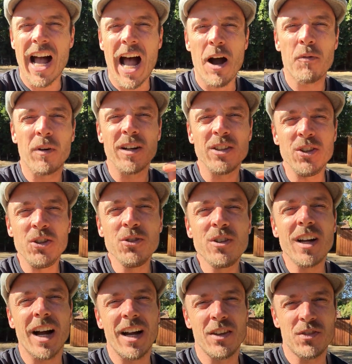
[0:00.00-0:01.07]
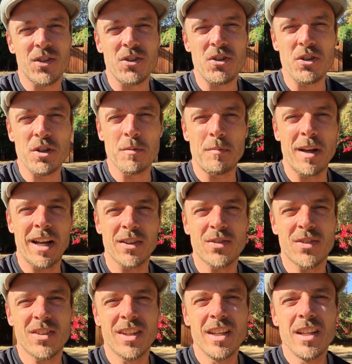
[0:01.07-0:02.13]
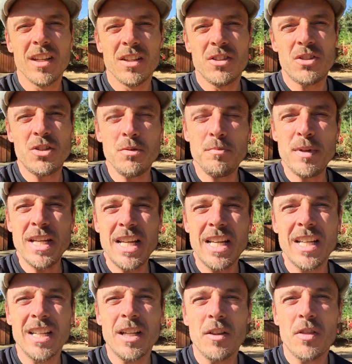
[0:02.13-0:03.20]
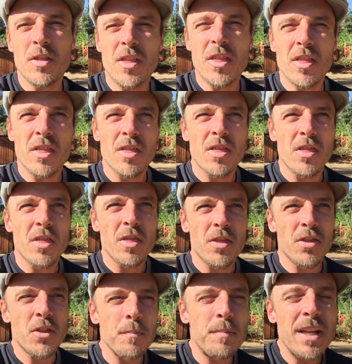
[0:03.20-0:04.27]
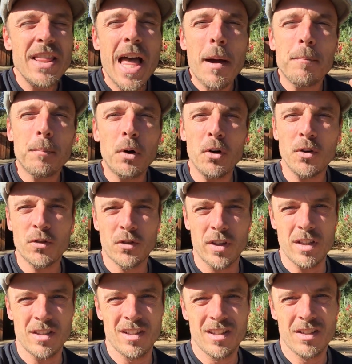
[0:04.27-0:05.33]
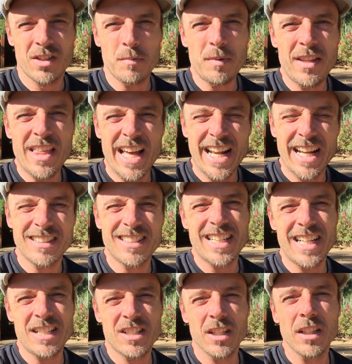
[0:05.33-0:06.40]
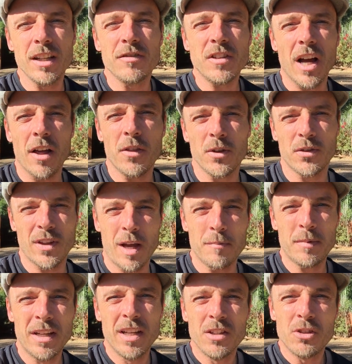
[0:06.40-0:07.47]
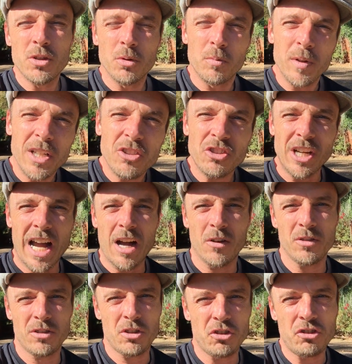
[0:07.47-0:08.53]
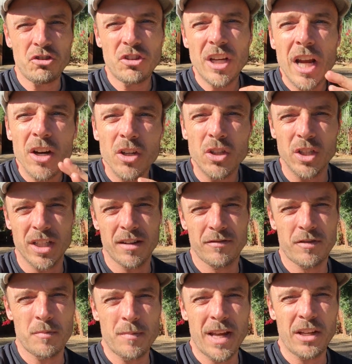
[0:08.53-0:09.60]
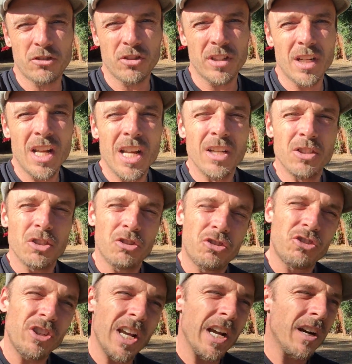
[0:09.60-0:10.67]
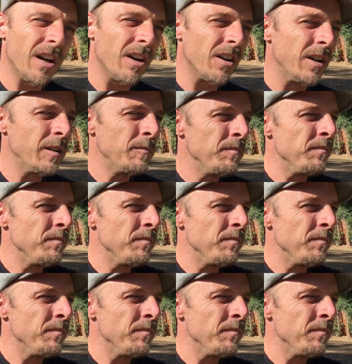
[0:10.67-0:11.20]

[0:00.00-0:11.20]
I want you guys to do your best to be that person, to be that entity, to lift others up, to reach out, to share good information, to share